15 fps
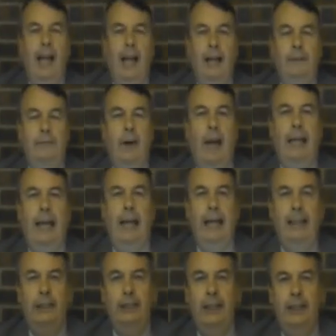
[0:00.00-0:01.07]
And
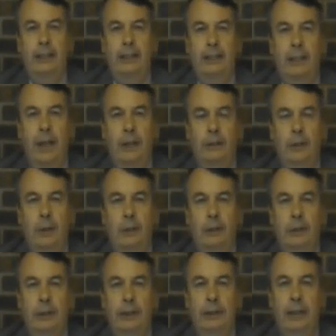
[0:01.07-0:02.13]
finally, Jesus goes
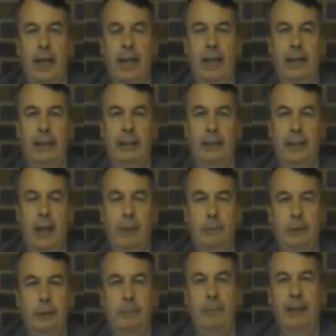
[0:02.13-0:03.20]
on to say,
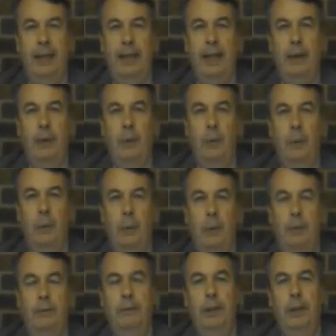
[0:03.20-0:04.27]
come to me,
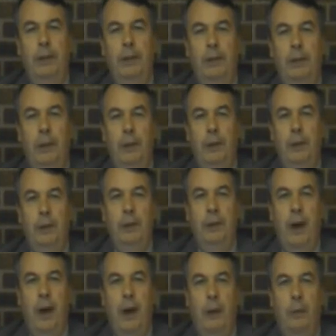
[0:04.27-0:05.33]
all of you who
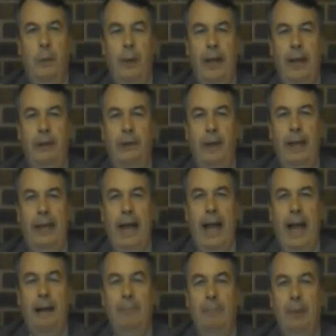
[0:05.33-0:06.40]
are weary
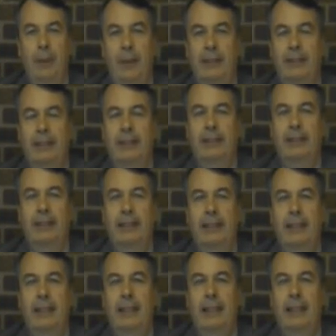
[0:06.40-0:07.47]
and burdened,
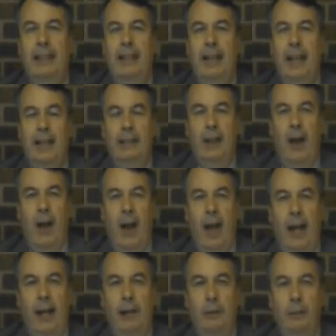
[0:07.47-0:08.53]
and
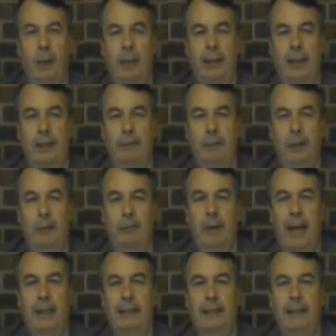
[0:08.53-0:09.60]
I will give you
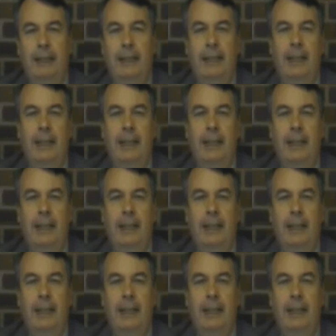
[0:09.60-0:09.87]
rest.